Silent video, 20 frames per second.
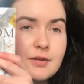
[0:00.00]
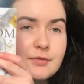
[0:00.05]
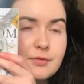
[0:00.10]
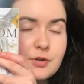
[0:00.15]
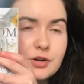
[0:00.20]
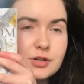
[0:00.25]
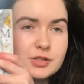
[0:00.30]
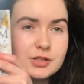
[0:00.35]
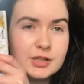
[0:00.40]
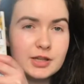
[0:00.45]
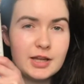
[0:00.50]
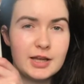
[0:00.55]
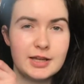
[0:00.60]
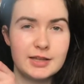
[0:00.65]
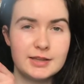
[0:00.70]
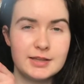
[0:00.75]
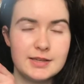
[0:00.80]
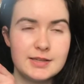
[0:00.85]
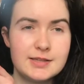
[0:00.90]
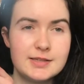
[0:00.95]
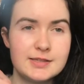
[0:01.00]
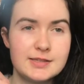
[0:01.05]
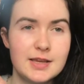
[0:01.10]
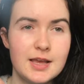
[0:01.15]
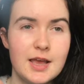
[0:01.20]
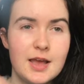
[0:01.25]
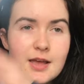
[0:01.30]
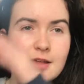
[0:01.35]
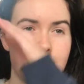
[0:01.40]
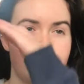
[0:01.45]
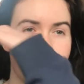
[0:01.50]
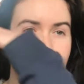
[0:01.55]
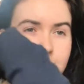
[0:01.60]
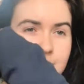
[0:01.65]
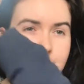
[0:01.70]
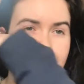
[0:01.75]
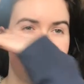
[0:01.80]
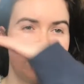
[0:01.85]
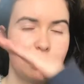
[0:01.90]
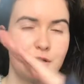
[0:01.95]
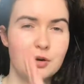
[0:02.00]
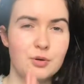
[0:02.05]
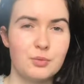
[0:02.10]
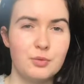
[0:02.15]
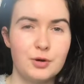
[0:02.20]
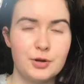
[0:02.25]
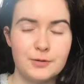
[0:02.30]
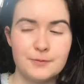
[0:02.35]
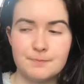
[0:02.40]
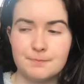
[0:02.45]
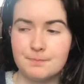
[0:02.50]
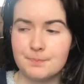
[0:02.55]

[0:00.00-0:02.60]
version like this, not the bigger one,